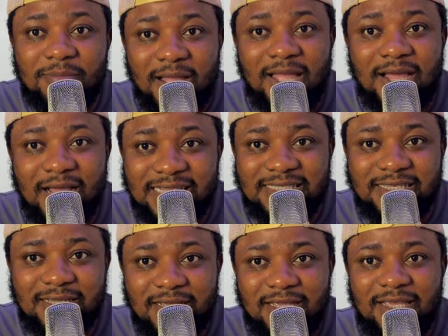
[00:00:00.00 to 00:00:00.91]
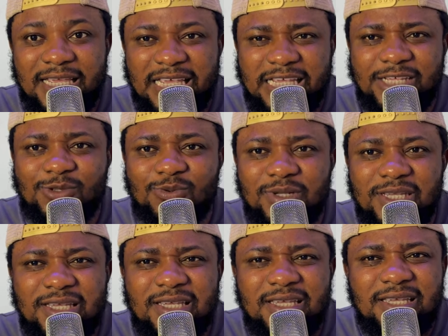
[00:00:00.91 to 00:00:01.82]
my heart, it
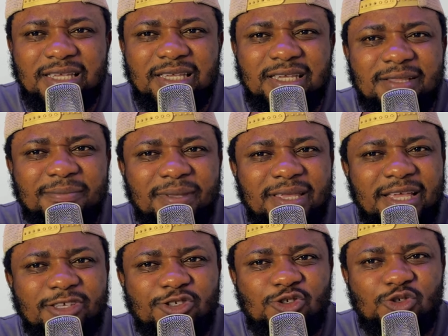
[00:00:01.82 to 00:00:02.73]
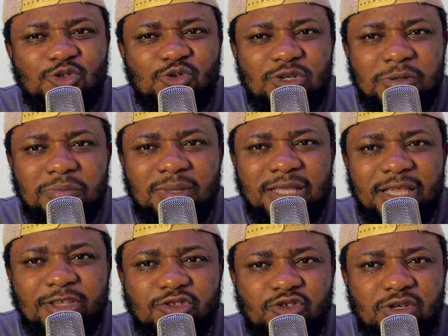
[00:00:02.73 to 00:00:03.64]
will be extremely,
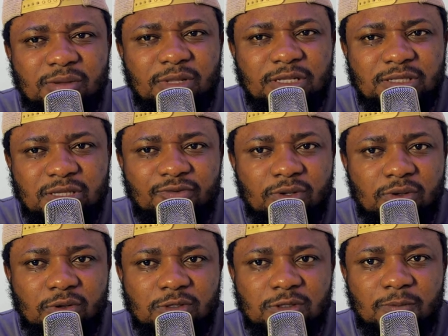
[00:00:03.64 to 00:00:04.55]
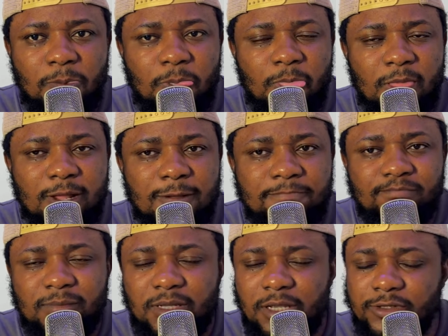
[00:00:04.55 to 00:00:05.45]
extremely difficult.
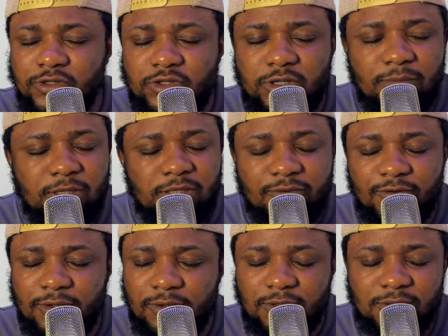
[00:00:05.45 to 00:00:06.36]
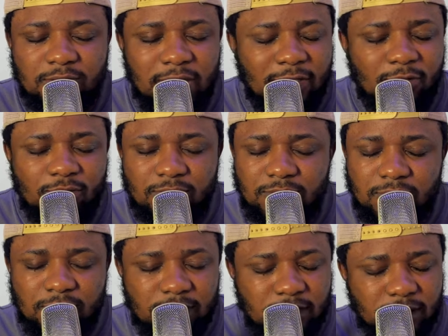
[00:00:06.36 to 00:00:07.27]
Extremely difficult. I
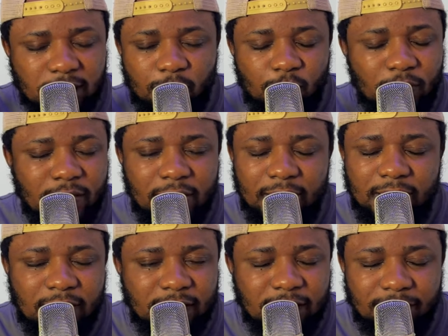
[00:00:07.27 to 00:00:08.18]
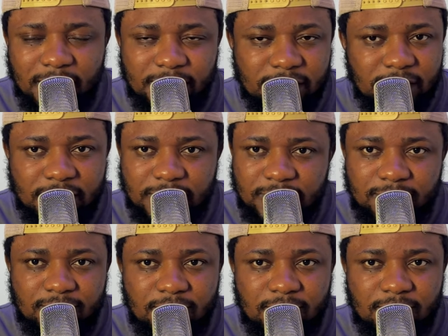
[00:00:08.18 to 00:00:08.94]
don't see a way. I can't imagine it.